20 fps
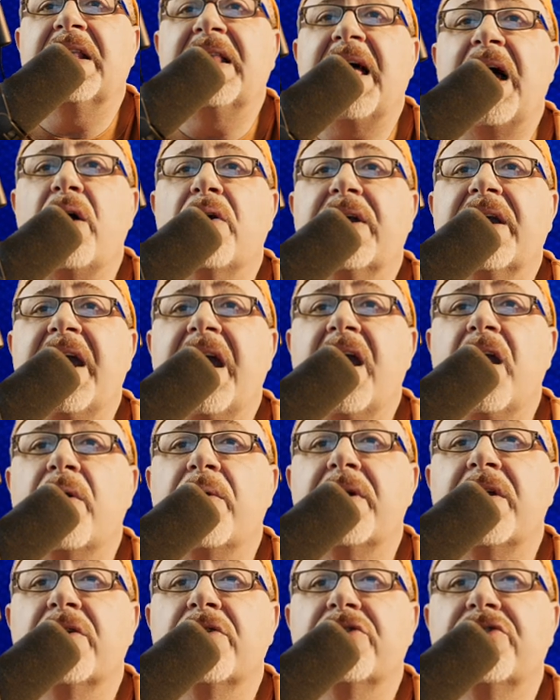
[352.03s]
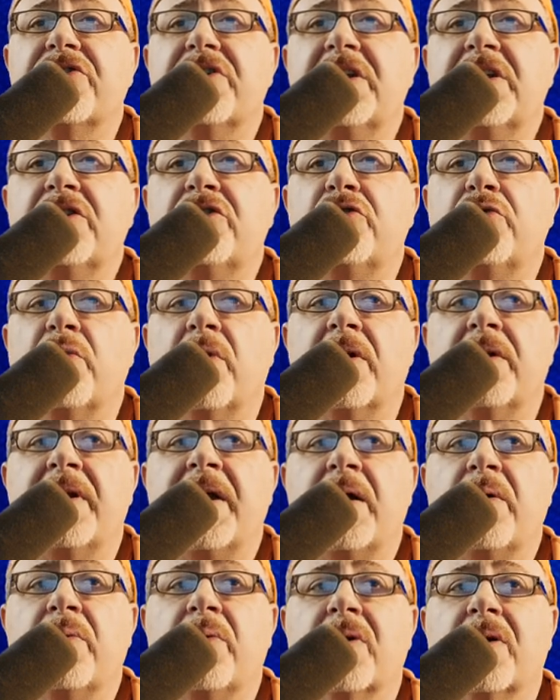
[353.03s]
allow carriers into our
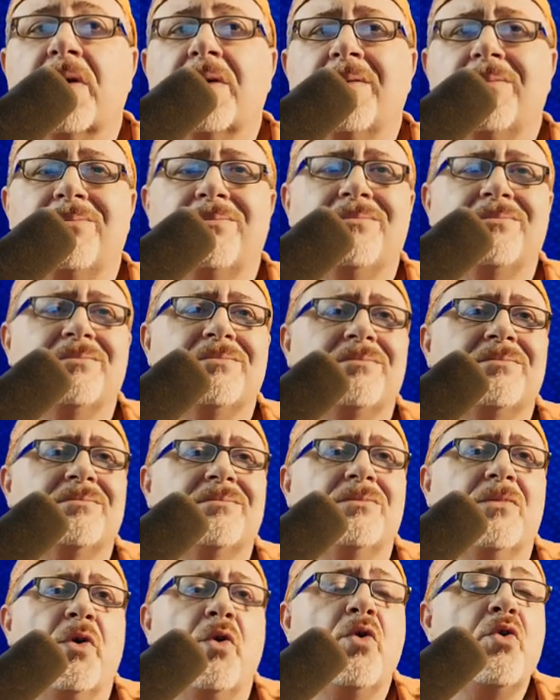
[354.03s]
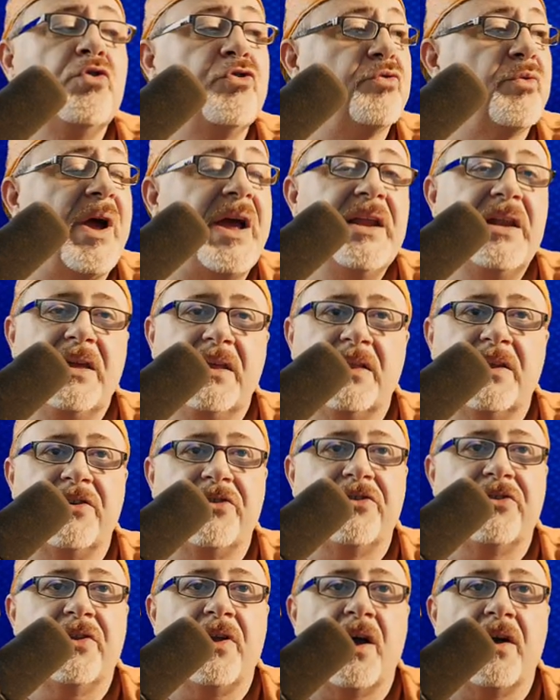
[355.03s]
network. Who's writing
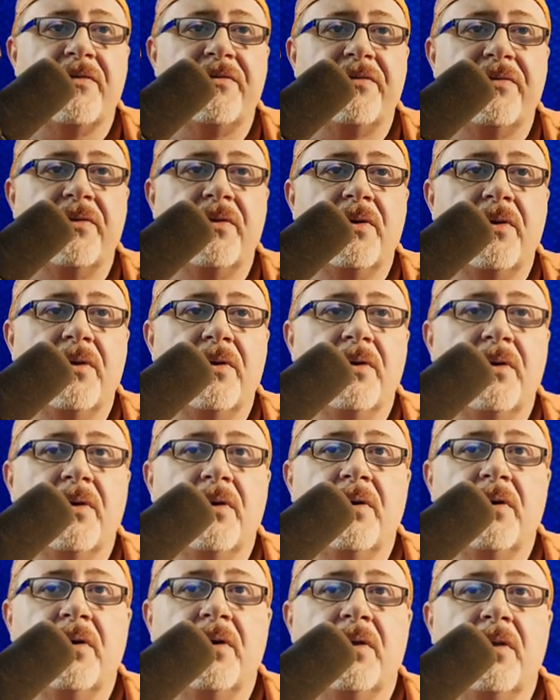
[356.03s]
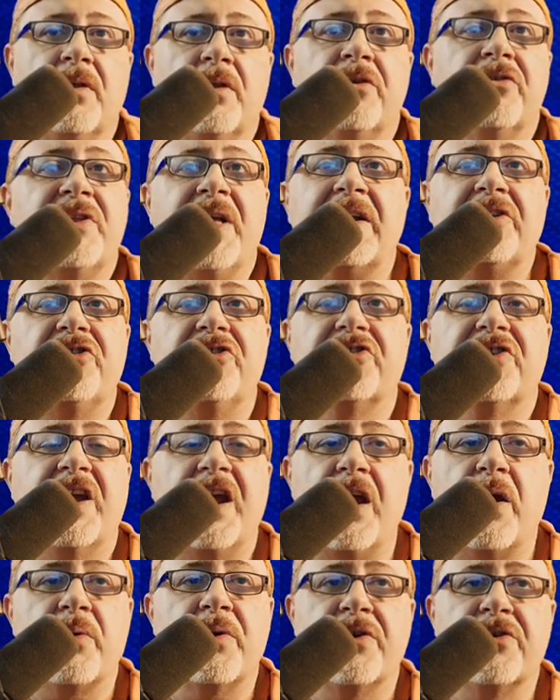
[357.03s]
this stuff? There's not just
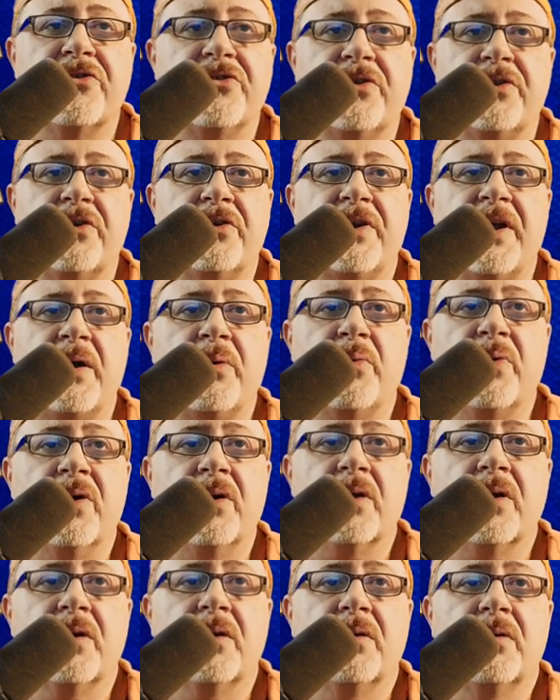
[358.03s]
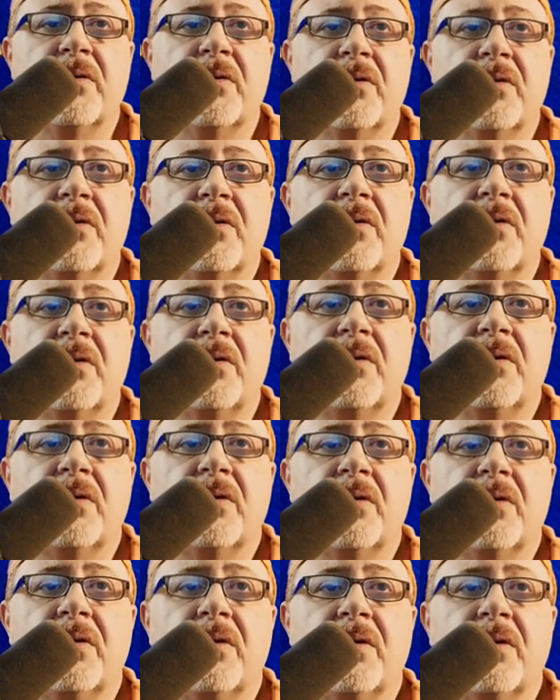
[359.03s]
carriers in their network.
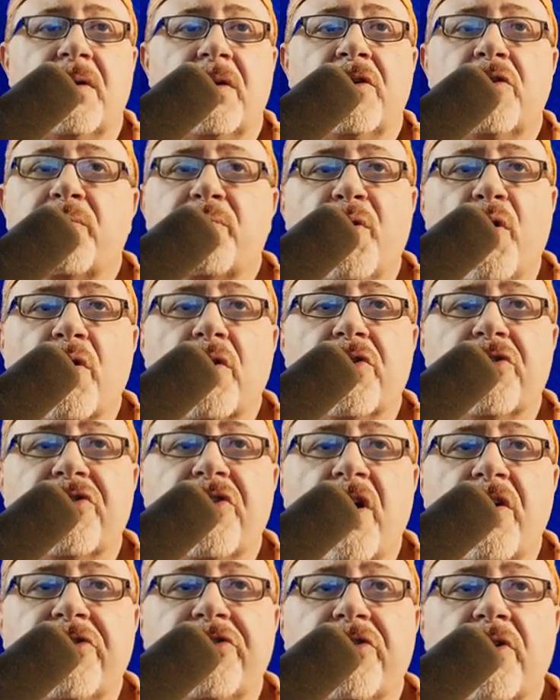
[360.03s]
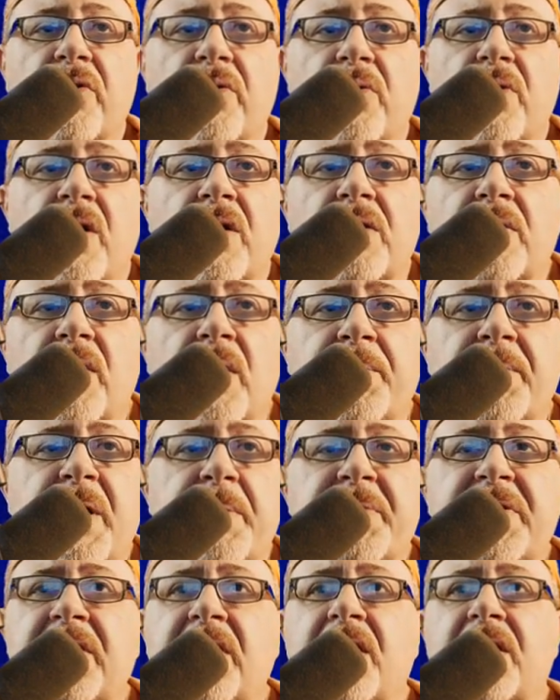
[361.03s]
There's brokers also.
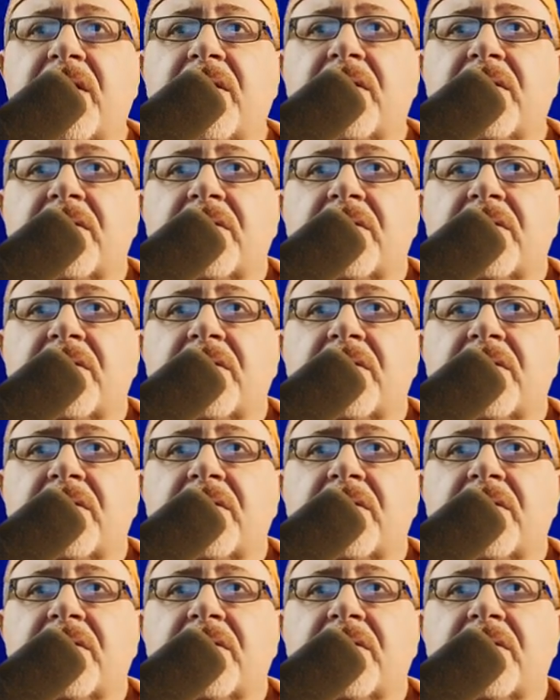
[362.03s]
I mean,